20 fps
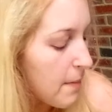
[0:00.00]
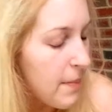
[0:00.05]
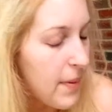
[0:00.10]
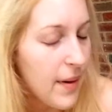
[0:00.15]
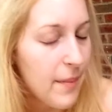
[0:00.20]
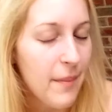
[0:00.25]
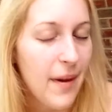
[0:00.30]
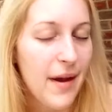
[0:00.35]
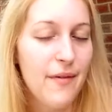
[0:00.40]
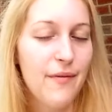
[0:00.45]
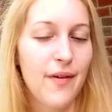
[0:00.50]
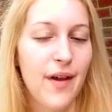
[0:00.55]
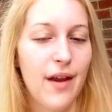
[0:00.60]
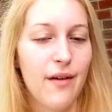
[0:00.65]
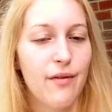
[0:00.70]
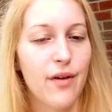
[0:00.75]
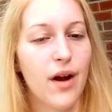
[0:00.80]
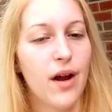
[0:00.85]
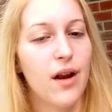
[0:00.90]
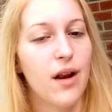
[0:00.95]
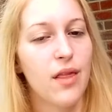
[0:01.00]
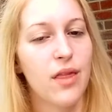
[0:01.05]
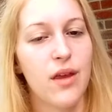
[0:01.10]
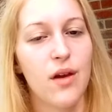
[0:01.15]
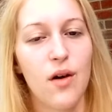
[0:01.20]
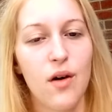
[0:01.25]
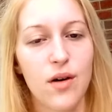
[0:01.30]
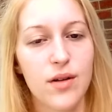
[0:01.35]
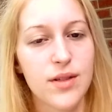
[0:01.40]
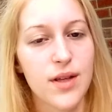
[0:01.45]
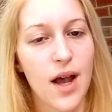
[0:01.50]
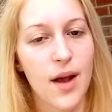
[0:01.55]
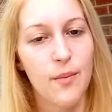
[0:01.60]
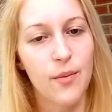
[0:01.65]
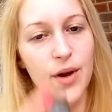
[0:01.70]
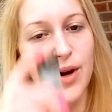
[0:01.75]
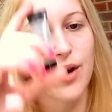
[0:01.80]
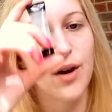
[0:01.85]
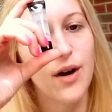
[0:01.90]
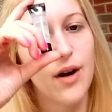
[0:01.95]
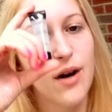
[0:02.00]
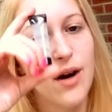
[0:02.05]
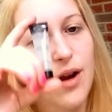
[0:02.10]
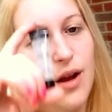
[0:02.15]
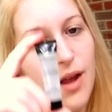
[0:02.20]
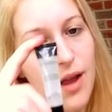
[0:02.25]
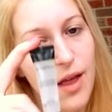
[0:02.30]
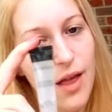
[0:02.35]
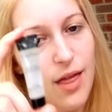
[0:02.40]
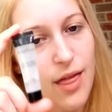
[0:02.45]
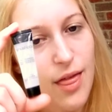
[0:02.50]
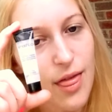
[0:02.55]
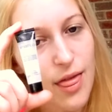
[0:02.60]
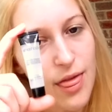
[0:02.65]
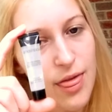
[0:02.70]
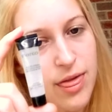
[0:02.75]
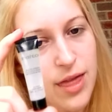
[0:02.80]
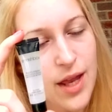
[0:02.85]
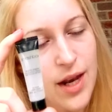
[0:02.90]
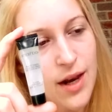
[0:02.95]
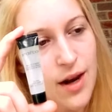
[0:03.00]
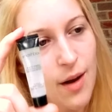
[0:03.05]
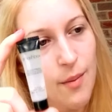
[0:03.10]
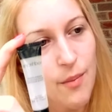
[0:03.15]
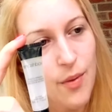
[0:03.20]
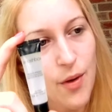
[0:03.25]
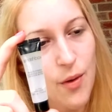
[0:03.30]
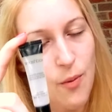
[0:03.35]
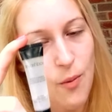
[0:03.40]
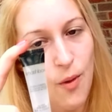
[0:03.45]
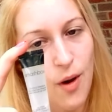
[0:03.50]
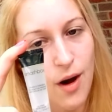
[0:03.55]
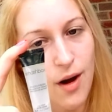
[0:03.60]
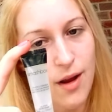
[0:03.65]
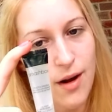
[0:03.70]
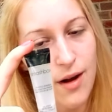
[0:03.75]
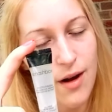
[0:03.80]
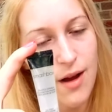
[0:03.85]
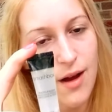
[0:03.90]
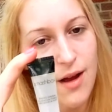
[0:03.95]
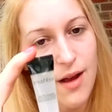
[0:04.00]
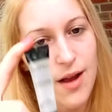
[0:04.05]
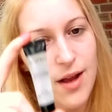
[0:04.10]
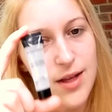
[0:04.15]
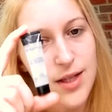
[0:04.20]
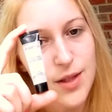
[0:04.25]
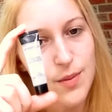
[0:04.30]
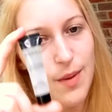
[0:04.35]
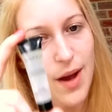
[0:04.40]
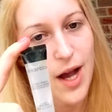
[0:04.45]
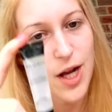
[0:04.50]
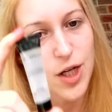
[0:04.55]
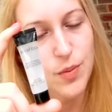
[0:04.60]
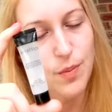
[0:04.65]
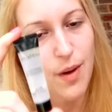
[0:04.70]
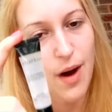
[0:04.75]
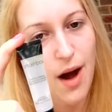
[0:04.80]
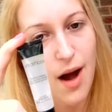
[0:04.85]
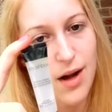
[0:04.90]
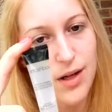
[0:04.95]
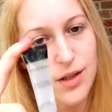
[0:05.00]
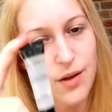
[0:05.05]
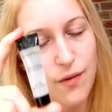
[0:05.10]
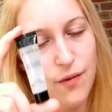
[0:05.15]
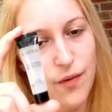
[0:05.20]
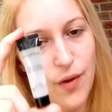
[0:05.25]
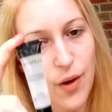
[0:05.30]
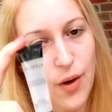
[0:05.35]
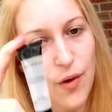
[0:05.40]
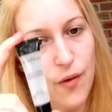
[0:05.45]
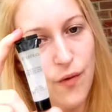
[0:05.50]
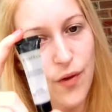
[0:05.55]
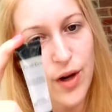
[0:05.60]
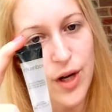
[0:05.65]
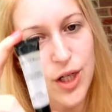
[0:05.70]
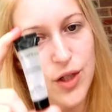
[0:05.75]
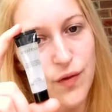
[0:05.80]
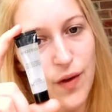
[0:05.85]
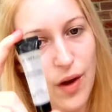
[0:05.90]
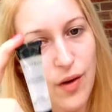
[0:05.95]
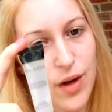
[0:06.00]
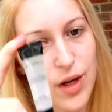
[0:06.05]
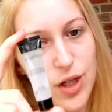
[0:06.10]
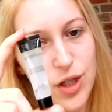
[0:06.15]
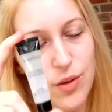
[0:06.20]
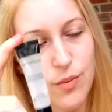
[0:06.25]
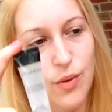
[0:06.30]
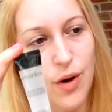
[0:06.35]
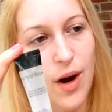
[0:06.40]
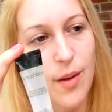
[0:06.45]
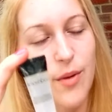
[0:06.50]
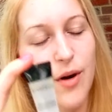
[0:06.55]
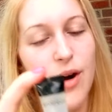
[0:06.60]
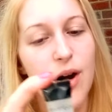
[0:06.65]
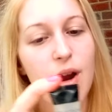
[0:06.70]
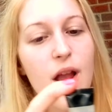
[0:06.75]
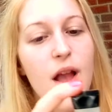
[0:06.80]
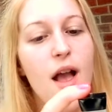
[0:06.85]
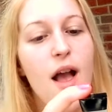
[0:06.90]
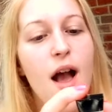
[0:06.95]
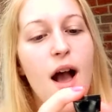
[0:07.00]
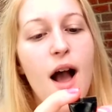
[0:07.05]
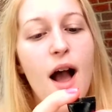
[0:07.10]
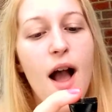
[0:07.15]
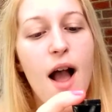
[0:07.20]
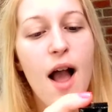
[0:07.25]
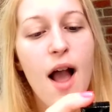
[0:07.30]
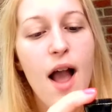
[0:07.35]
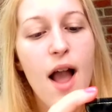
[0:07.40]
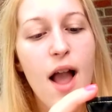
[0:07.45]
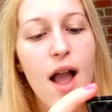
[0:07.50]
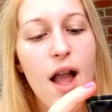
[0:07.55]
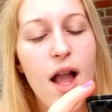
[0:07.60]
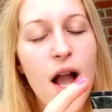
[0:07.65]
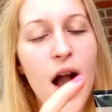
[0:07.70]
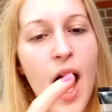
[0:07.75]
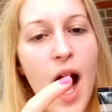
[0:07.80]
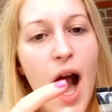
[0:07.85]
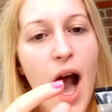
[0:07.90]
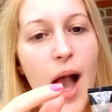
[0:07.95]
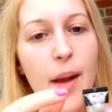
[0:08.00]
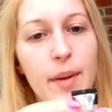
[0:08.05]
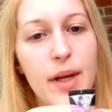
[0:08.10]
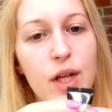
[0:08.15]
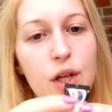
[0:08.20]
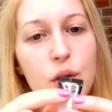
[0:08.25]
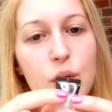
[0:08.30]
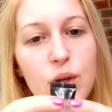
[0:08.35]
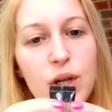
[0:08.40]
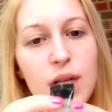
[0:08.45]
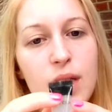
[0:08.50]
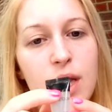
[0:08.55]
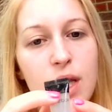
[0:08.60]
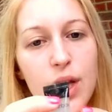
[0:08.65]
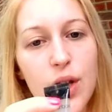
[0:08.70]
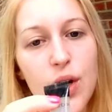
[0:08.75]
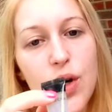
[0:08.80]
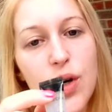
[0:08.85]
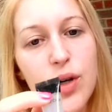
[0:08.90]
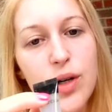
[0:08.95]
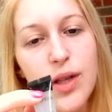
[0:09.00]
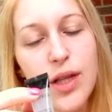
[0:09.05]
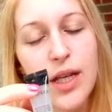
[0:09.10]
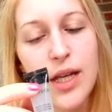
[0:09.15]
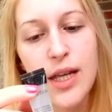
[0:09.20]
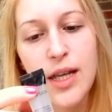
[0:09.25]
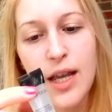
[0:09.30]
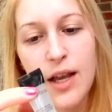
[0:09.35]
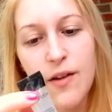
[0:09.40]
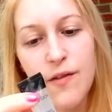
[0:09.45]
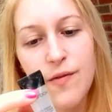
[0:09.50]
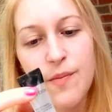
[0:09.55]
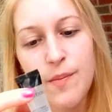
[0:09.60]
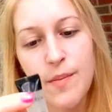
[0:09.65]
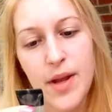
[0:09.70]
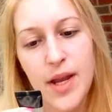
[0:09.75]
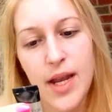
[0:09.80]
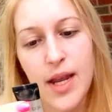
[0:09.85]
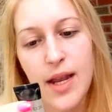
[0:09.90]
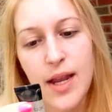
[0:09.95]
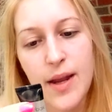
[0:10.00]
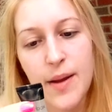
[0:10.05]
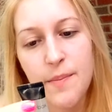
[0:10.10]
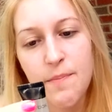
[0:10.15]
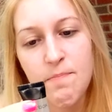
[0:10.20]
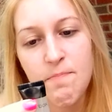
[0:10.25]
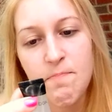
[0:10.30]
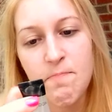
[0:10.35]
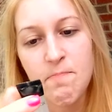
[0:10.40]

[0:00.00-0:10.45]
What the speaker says: But my favorite, the all-time winner, the #1 Smashbox Photo Finish Foundation Primer. I mean, you could literally give me